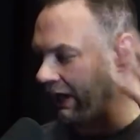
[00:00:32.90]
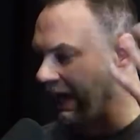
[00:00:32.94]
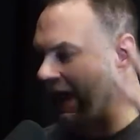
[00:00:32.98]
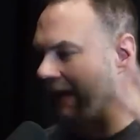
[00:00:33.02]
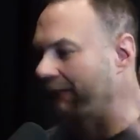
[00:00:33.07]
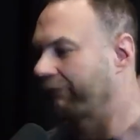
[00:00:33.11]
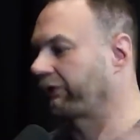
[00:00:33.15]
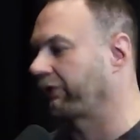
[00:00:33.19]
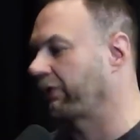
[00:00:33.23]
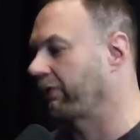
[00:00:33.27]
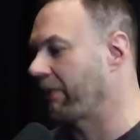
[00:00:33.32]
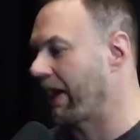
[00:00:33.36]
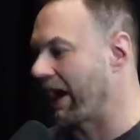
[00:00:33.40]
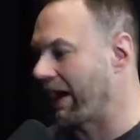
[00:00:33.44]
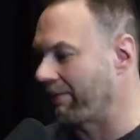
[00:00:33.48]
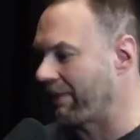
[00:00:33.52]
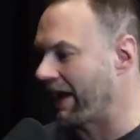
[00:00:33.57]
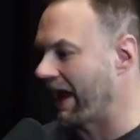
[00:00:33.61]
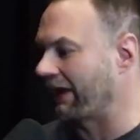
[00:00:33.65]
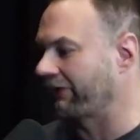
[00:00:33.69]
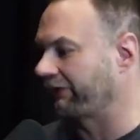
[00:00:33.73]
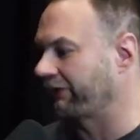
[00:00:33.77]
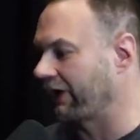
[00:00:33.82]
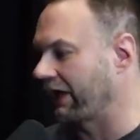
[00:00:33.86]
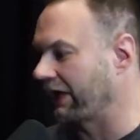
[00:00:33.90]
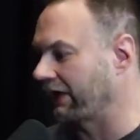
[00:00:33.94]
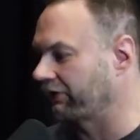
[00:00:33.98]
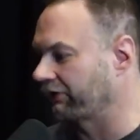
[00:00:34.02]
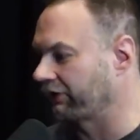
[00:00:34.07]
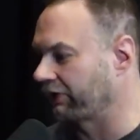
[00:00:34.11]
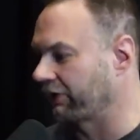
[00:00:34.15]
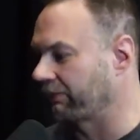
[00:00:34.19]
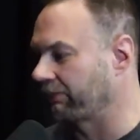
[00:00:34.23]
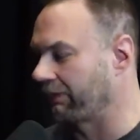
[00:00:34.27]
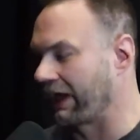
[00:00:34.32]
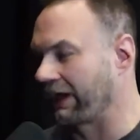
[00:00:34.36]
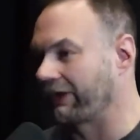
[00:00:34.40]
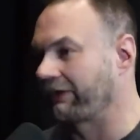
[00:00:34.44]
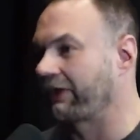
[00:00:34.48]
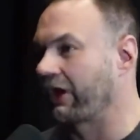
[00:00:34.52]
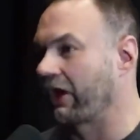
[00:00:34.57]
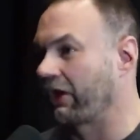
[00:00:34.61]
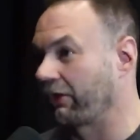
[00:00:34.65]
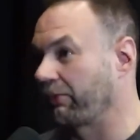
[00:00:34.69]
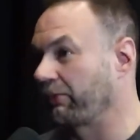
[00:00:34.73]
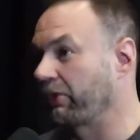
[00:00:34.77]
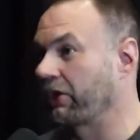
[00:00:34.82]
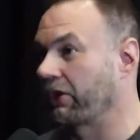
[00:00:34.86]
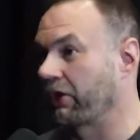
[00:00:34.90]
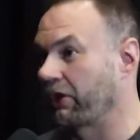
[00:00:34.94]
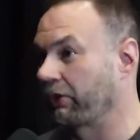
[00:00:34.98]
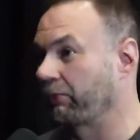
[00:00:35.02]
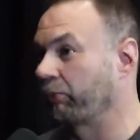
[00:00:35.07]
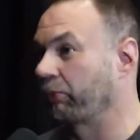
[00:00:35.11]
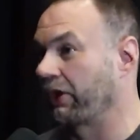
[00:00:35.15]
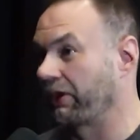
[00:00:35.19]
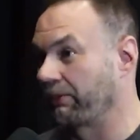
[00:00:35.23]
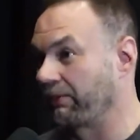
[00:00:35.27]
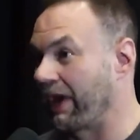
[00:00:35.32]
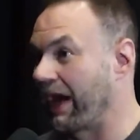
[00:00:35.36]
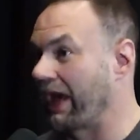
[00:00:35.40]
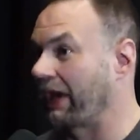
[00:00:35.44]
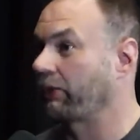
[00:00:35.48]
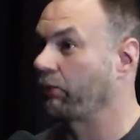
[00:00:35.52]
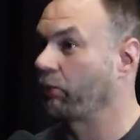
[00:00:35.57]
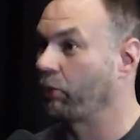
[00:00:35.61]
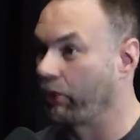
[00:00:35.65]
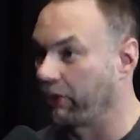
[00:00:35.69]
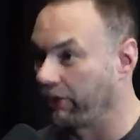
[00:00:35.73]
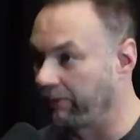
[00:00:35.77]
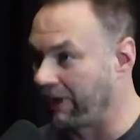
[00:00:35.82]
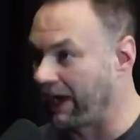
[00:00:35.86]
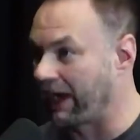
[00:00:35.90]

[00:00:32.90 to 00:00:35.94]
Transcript: capturing my imagination by telling me you're going to bring back the woolly